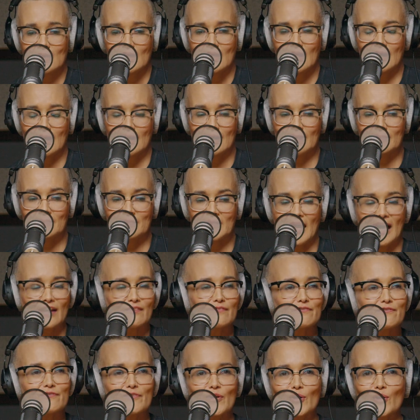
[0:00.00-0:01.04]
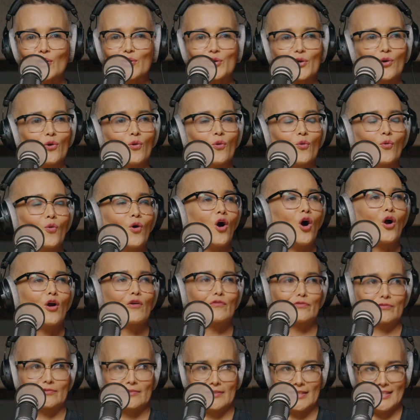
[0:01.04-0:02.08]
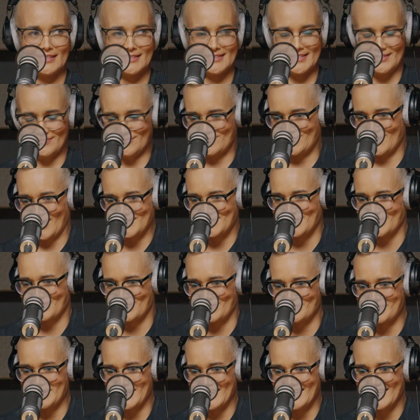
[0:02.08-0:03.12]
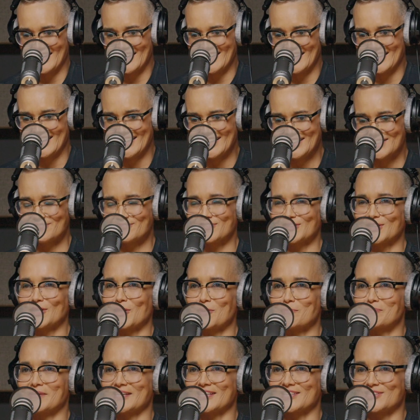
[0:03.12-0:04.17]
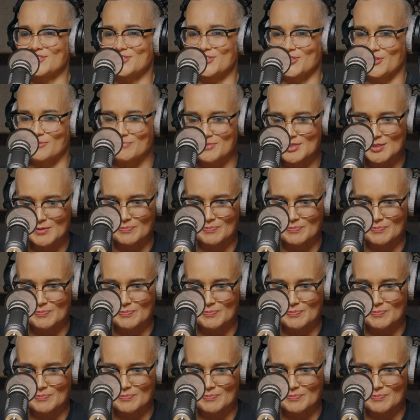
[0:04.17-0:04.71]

Unfurl your ovaries in front of me, your fallopian tubes,